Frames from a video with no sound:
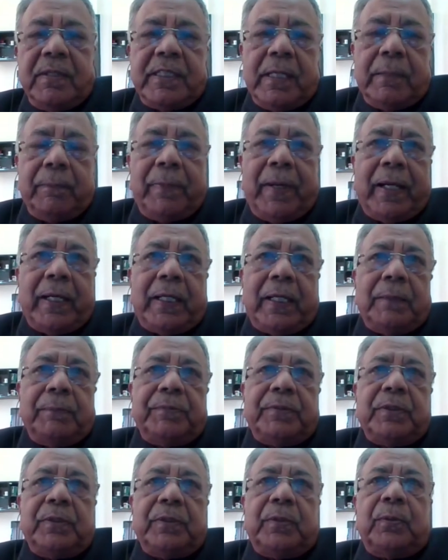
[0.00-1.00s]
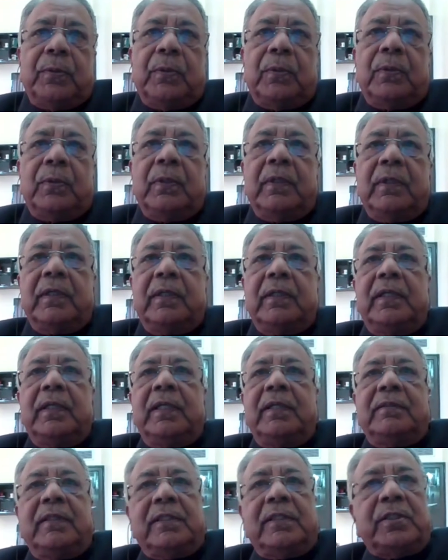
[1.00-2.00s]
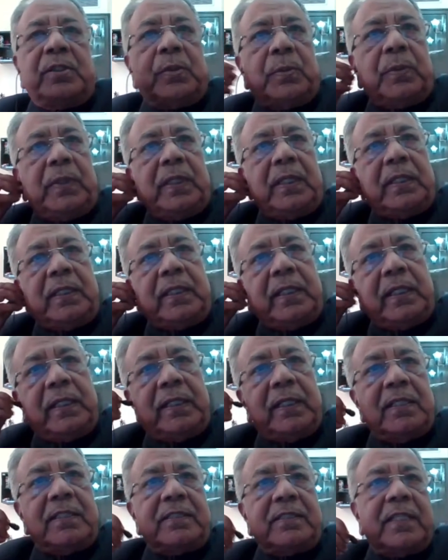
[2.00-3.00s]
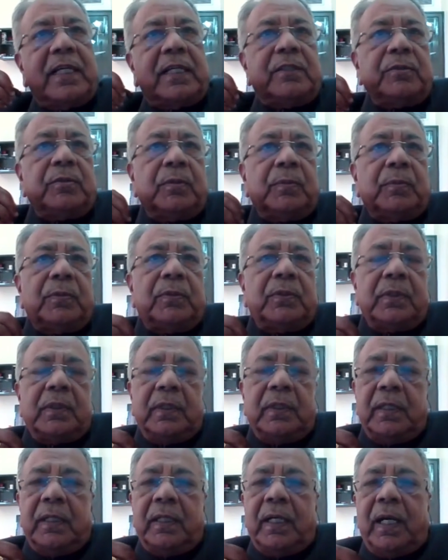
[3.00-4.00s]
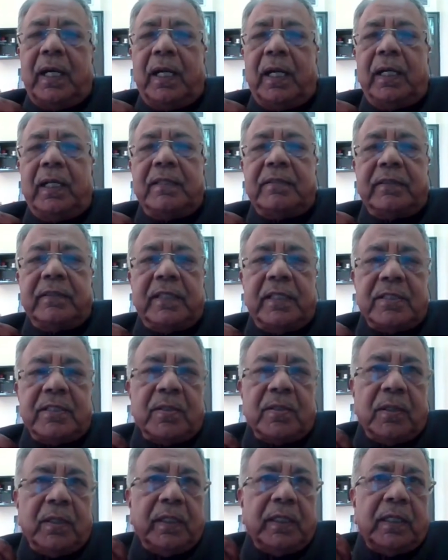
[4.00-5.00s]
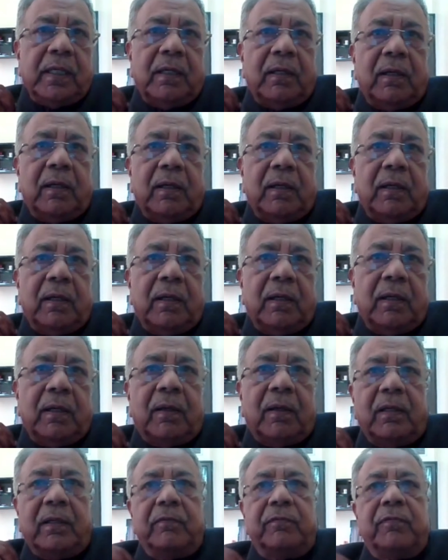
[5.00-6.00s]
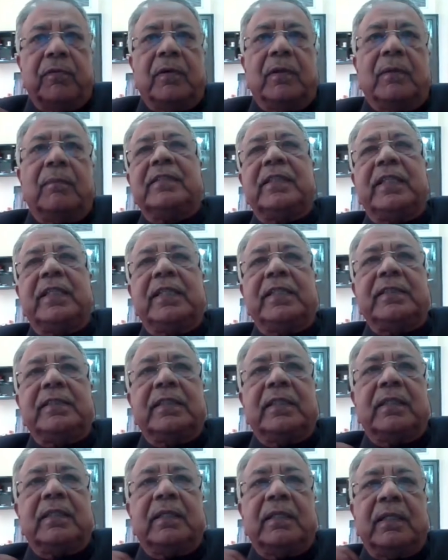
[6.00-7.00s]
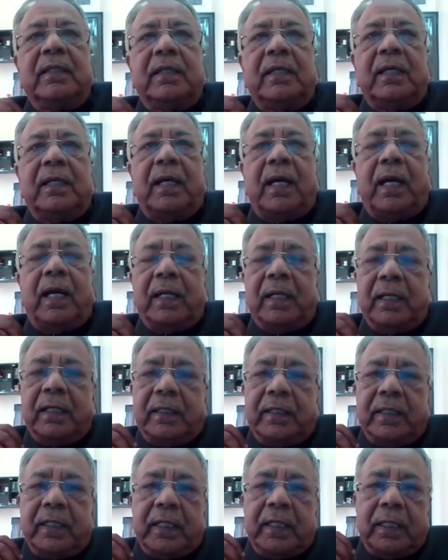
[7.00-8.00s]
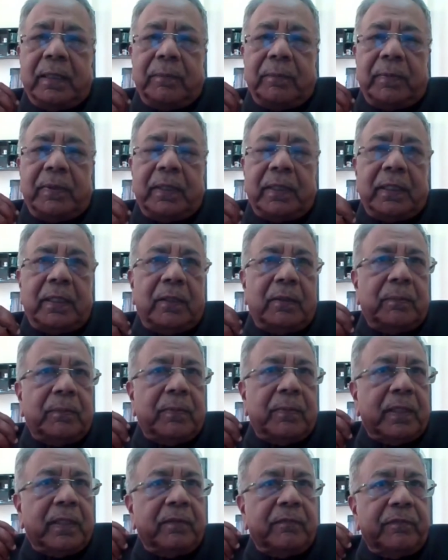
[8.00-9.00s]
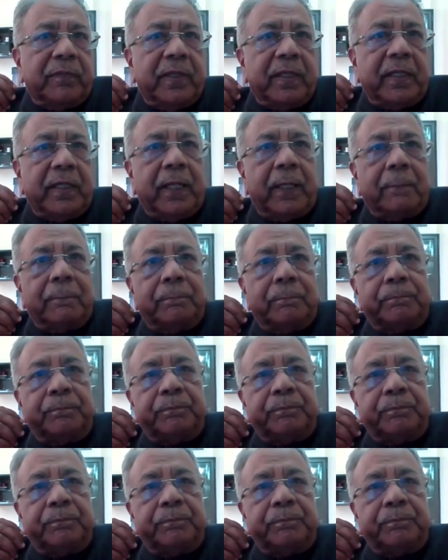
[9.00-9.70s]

and Bankruptcy Code is a jewel in the Indian statute book and is a historical law reform legislation undertaken by the government of India.